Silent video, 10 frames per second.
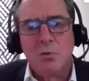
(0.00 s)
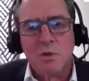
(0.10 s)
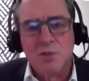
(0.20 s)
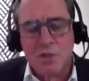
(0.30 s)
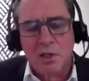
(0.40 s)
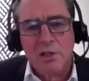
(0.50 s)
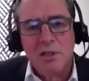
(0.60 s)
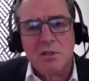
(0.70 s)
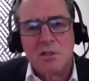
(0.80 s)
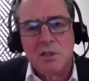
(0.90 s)

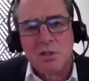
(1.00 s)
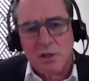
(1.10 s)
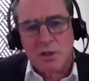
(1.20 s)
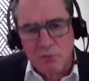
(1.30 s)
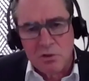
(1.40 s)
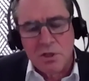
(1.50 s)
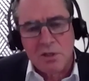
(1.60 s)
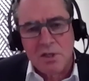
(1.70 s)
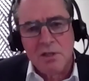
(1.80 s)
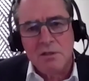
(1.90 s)
resilience and
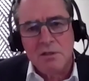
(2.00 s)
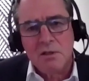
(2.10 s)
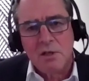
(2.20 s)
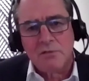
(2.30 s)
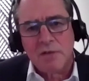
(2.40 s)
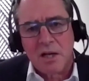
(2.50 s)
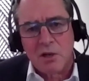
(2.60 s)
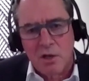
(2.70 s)
diversity of our